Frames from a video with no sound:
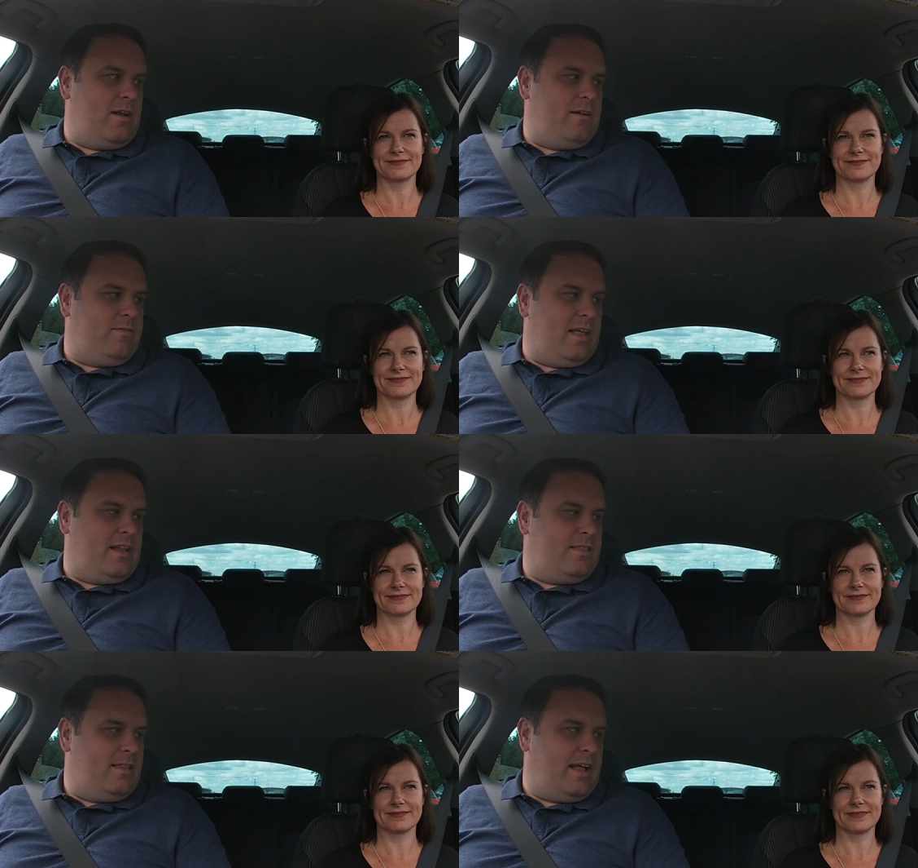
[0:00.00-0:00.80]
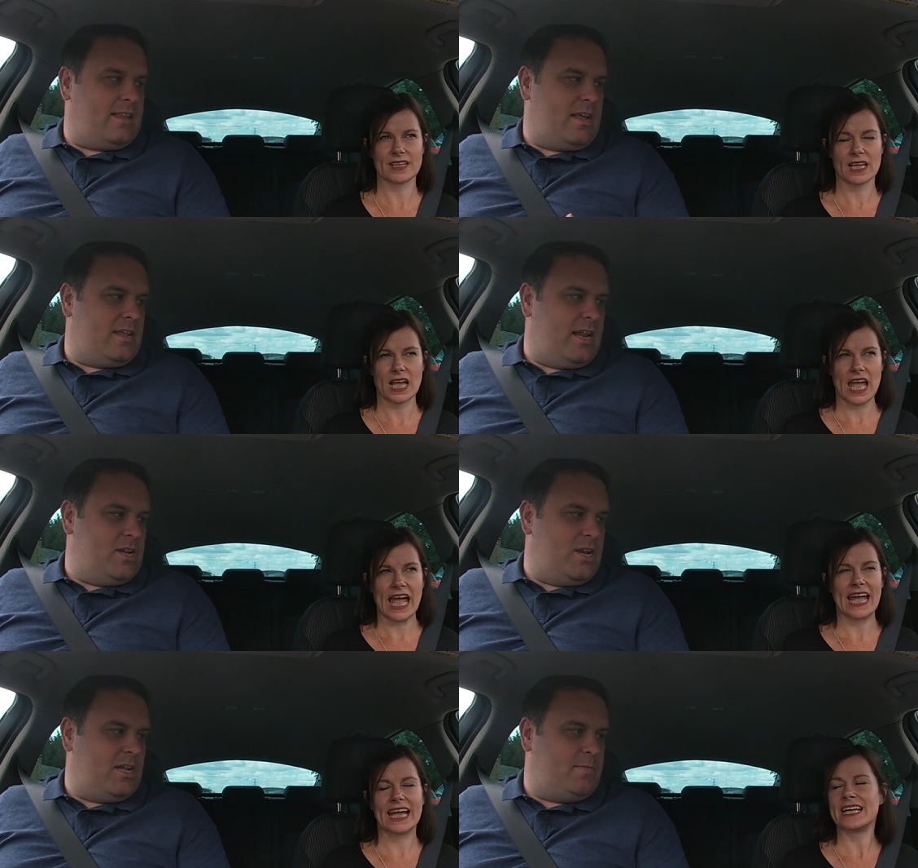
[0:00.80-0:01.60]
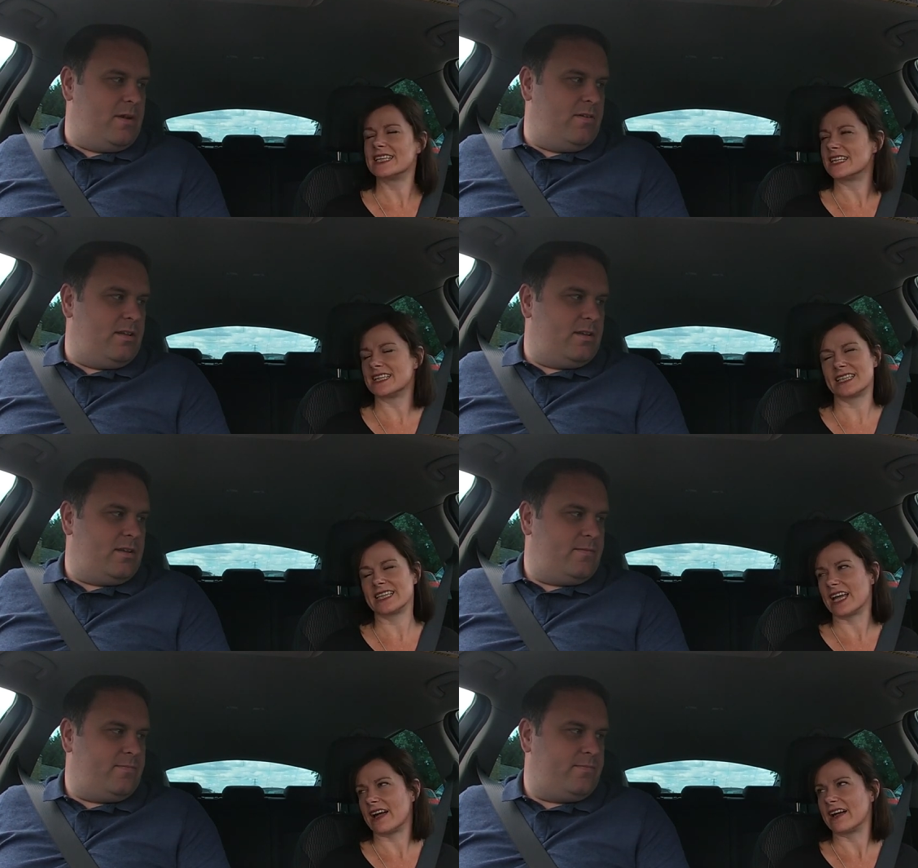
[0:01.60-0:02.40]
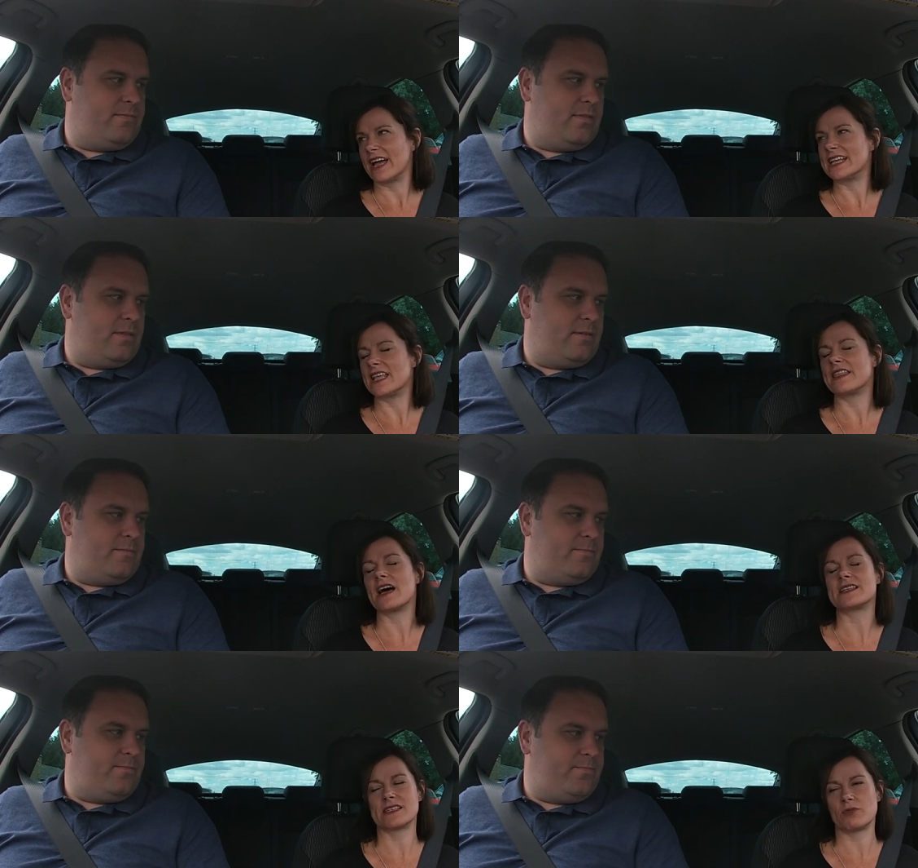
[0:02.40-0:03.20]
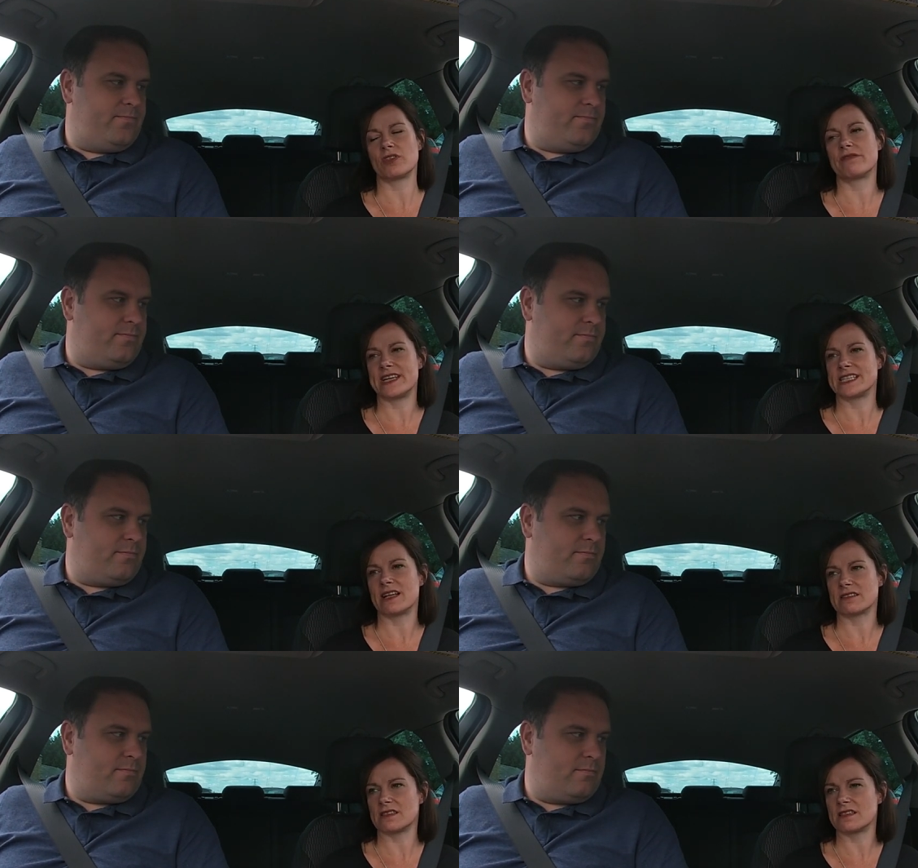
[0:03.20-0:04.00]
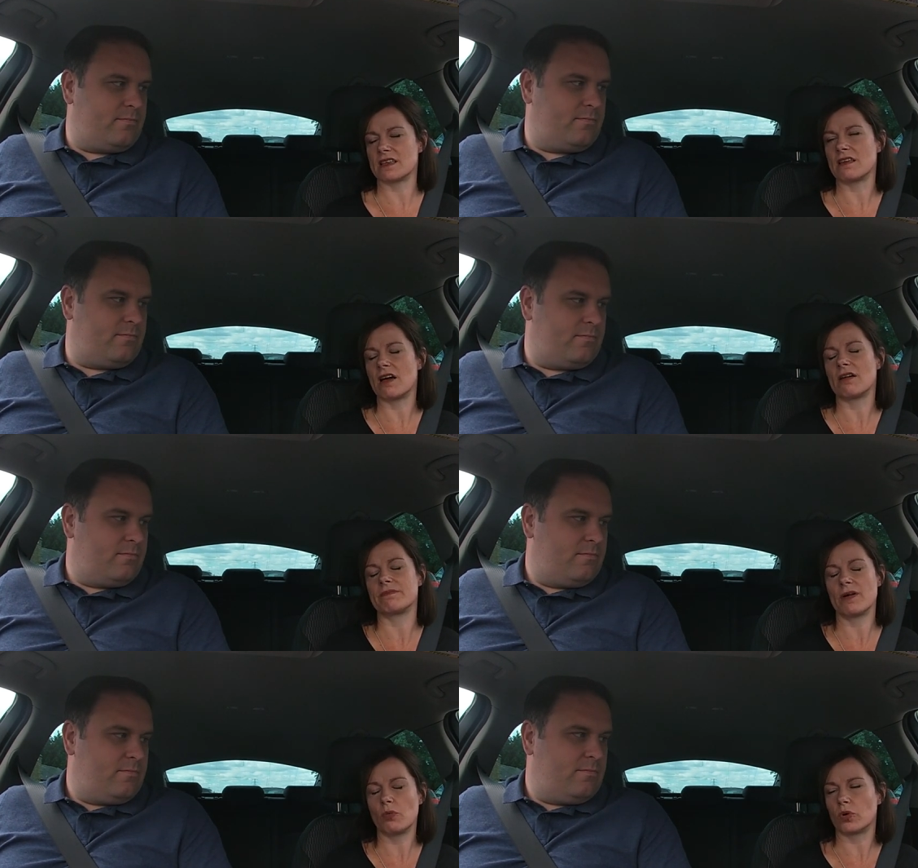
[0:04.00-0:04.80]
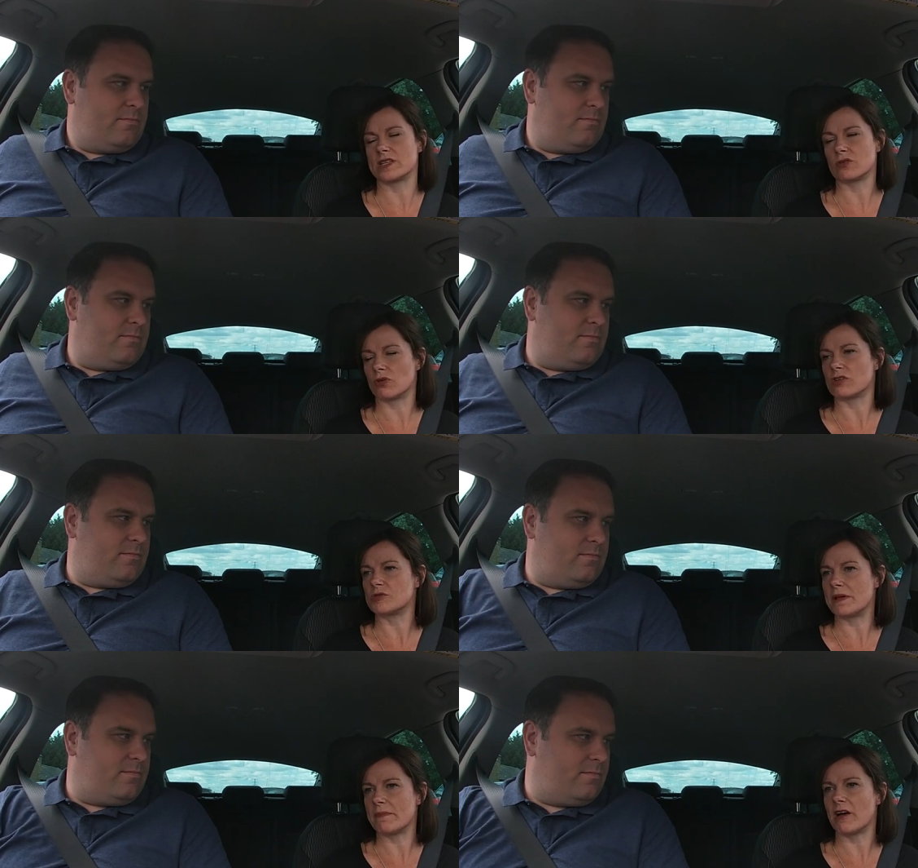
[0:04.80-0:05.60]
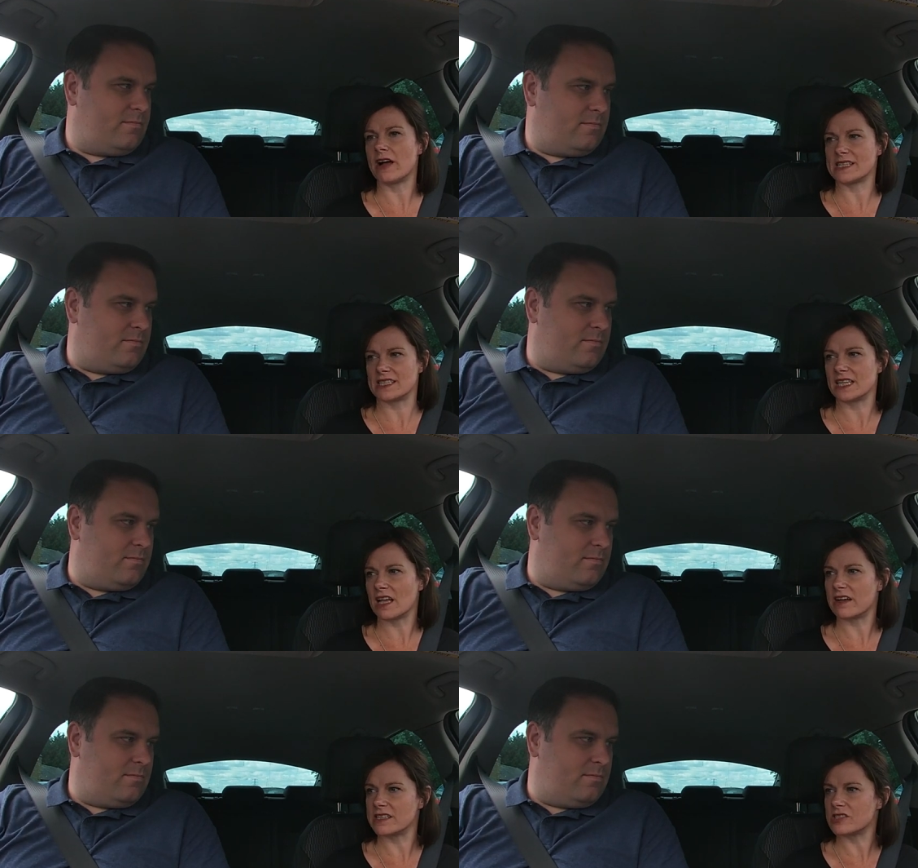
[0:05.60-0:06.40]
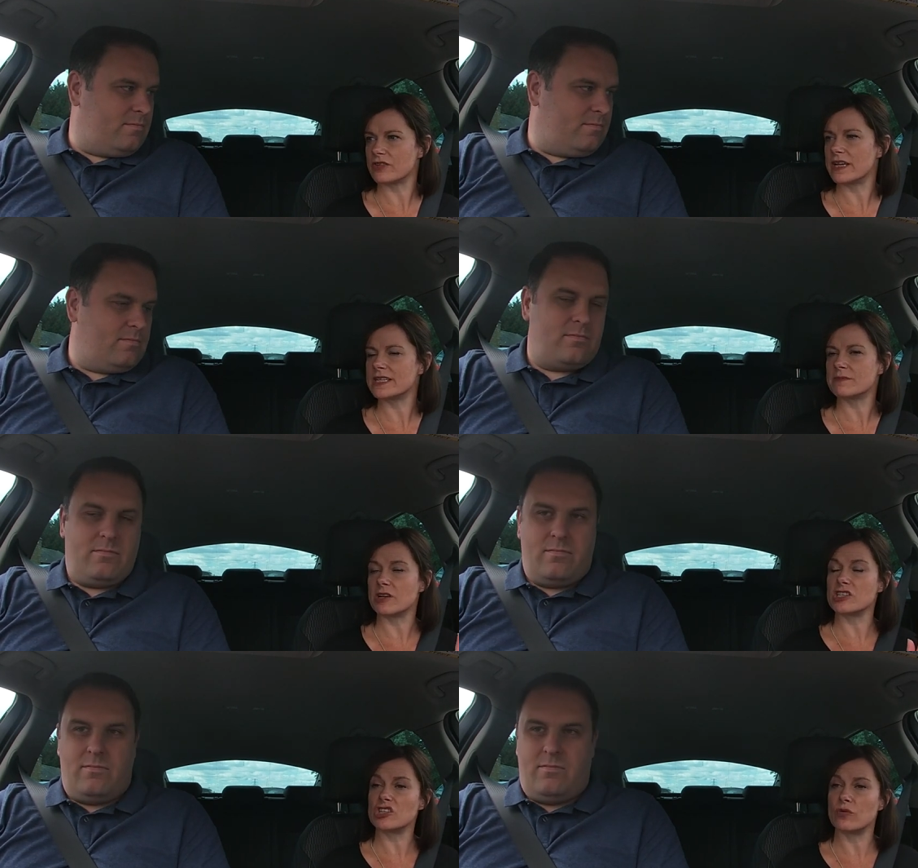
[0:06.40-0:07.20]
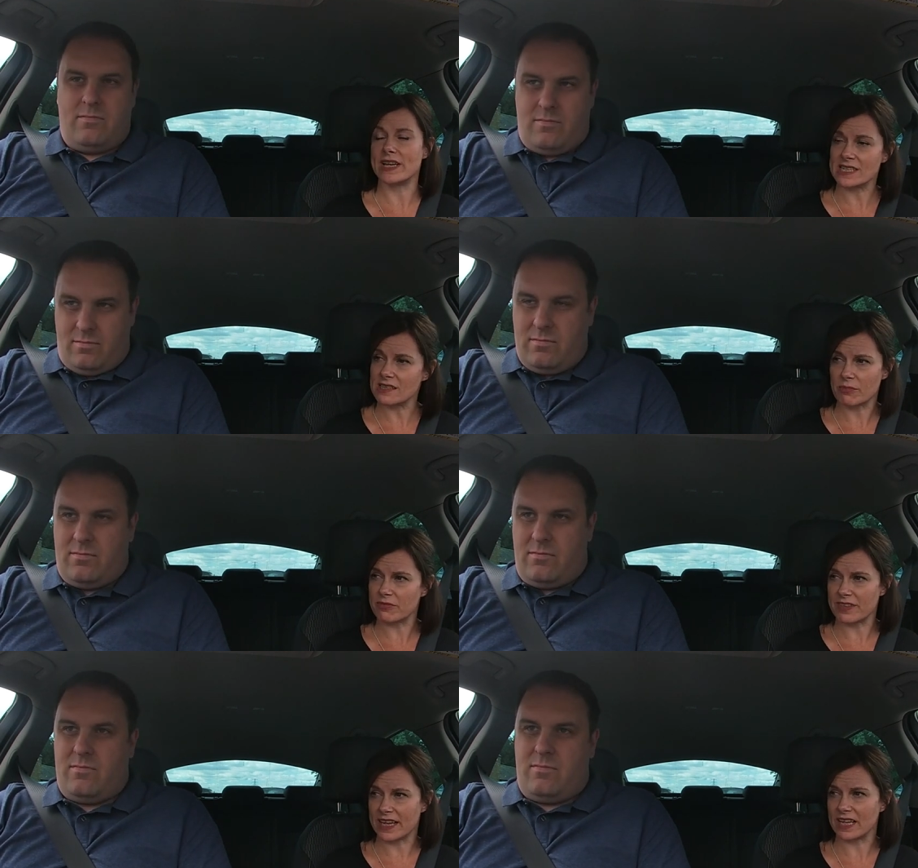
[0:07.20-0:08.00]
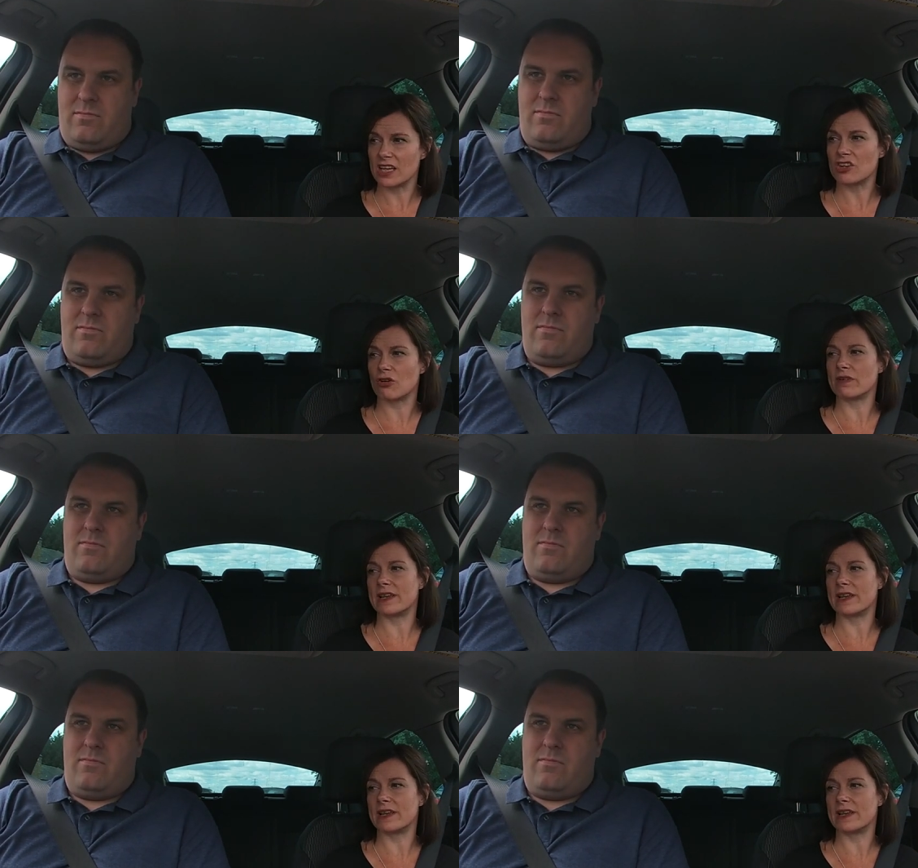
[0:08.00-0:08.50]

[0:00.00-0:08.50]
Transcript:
Speaker 1: going out for that, that destination experience.
Speaker 2: Yeah, it, that is what the retail's the, what it's all got to be about, hasn't it? The high street. It's about doing something, not